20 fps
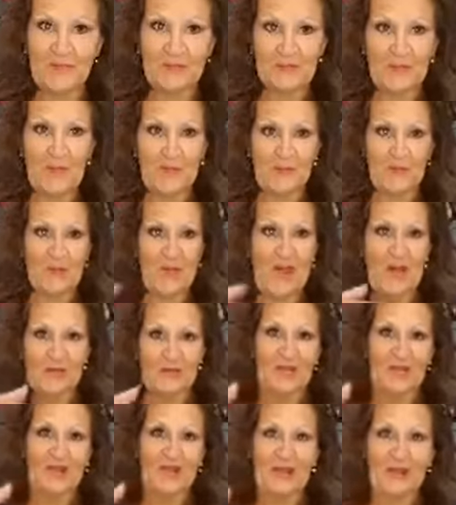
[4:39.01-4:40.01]
remember back
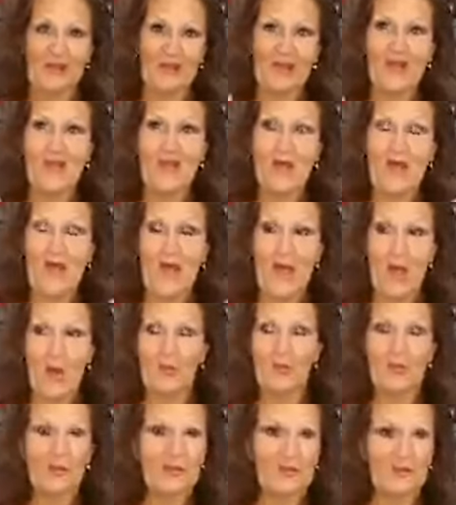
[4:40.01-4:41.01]
when they had
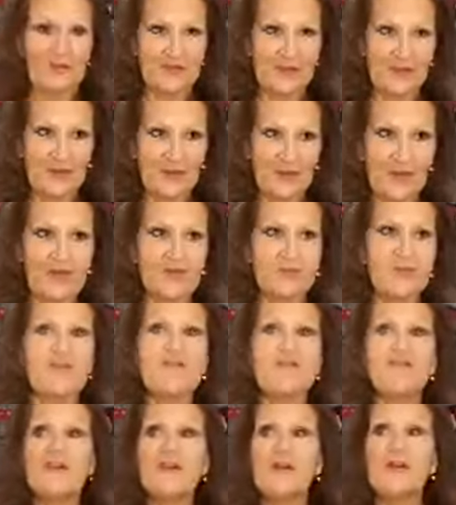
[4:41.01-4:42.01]
albums and phonographs, my
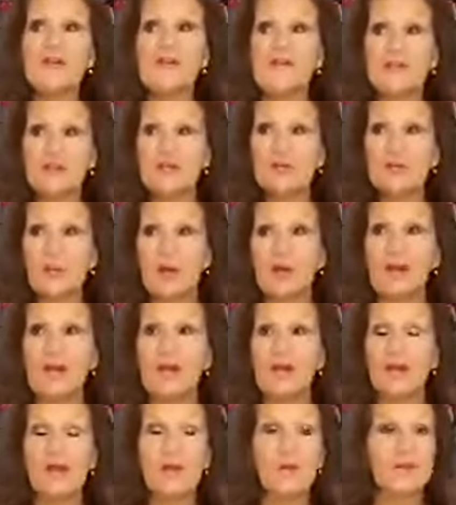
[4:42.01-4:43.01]
very first one
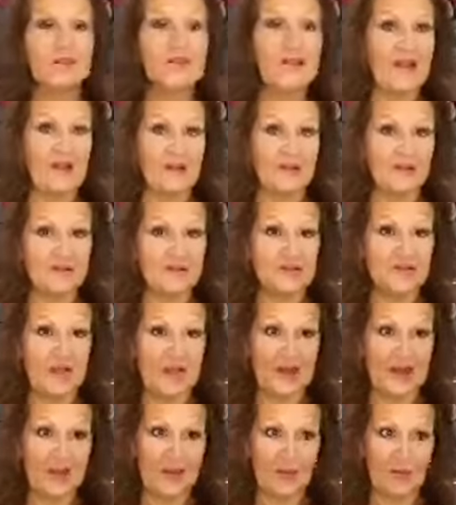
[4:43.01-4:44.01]
was an Elton
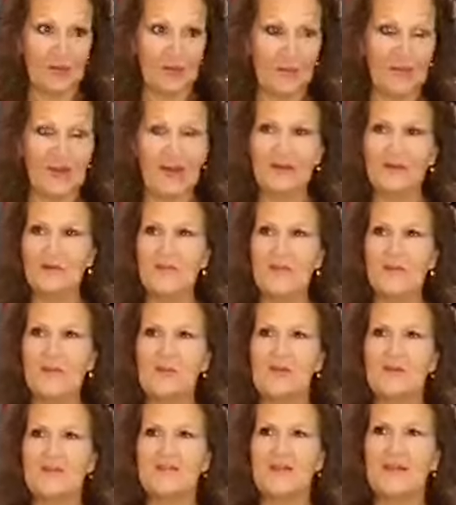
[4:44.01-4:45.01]
John album. And I don't
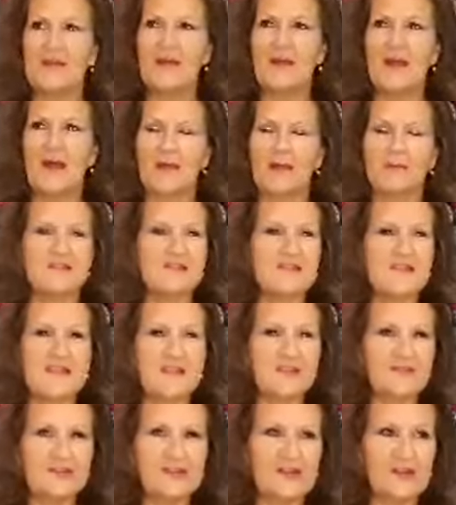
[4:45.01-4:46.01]
remember if I was
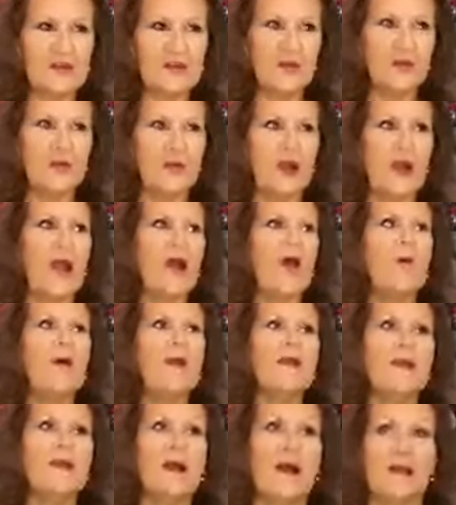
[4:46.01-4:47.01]
gifted it or how I
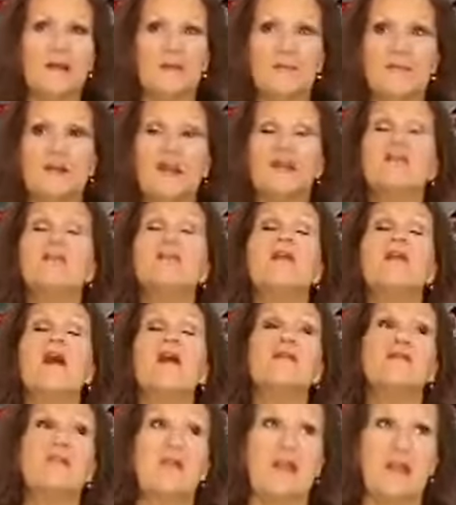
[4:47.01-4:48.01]
got it, but I
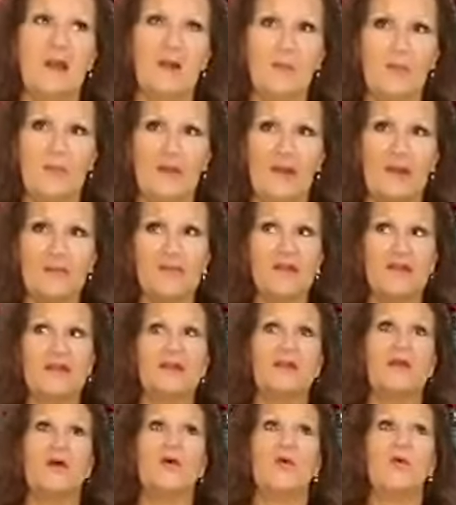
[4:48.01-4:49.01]
loved that album and I played
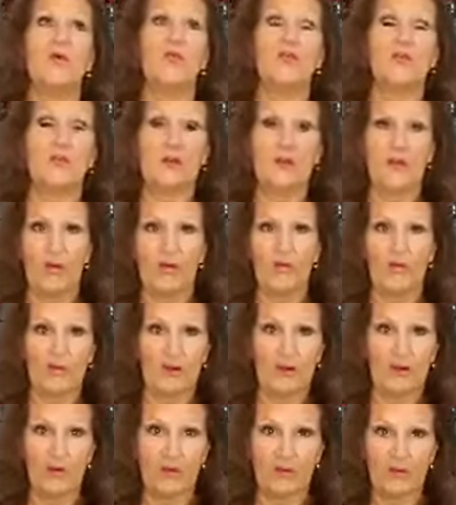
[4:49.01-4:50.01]
it over and over
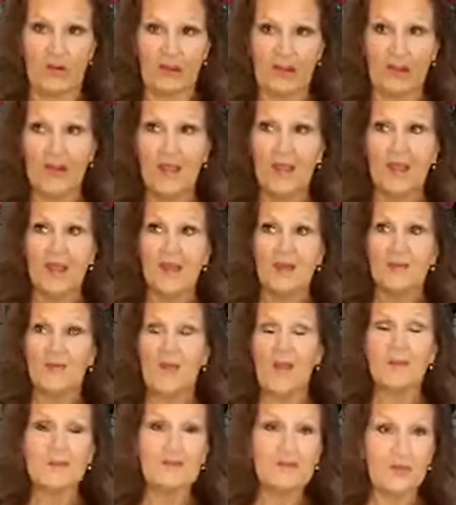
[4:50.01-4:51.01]
and over again.
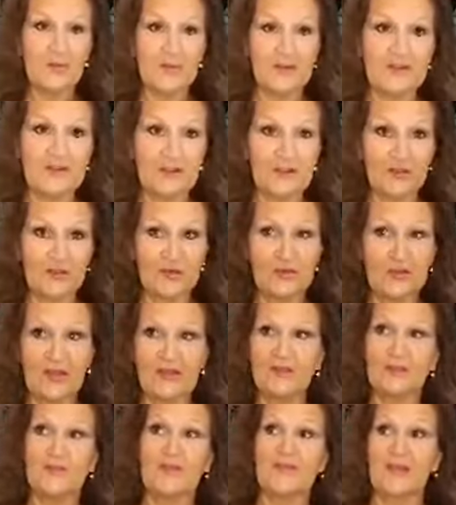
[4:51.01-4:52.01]
Probably drove my sisters
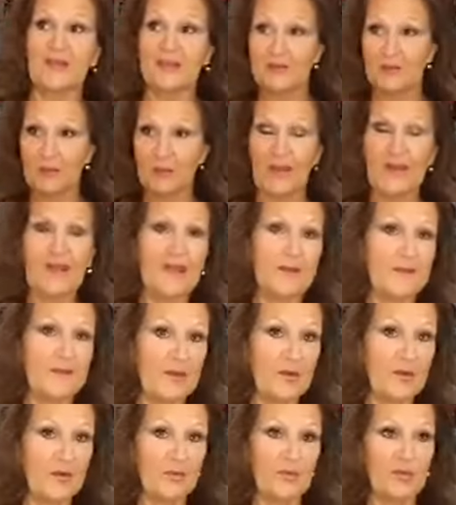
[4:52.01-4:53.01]
nuts, but that's why I had
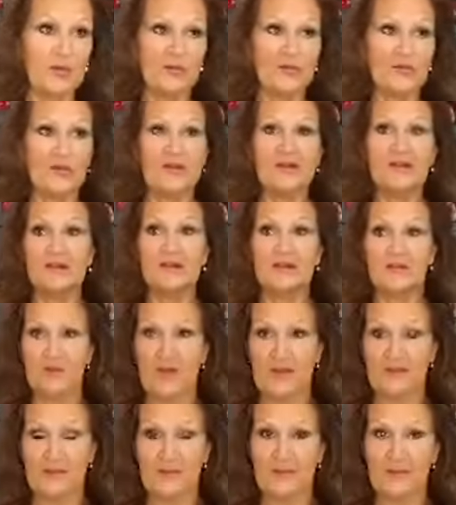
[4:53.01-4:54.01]
my own room, so I didn't
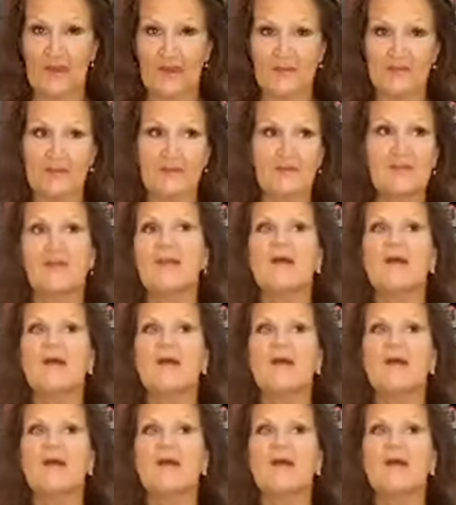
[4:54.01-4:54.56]
drive them nuts.